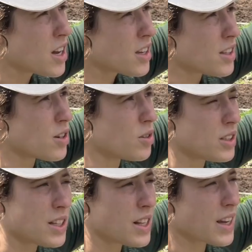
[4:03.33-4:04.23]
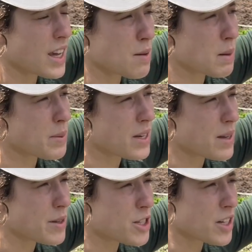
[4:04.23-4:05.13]
the only thing that came up in
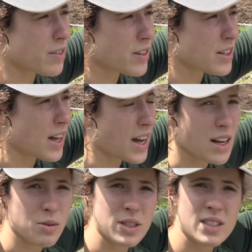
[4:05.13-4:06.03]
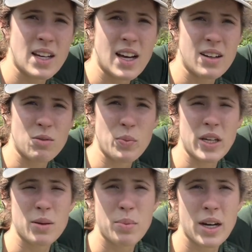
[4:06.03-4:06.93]
imaging for that was that when we
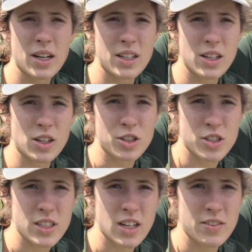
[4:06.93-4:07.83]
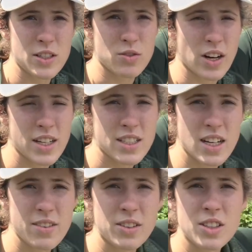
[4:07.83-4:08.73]
compared the ultrasound of his right
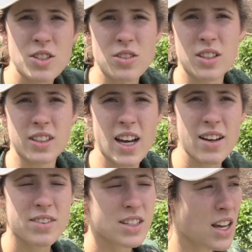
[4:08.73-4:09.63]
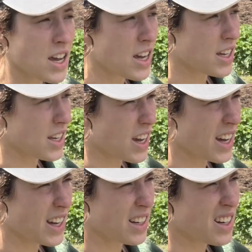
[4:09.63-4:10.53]
stifle to the left, he
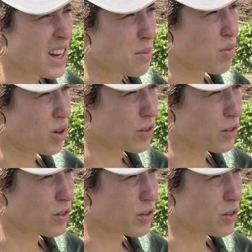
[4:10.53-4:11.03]
had more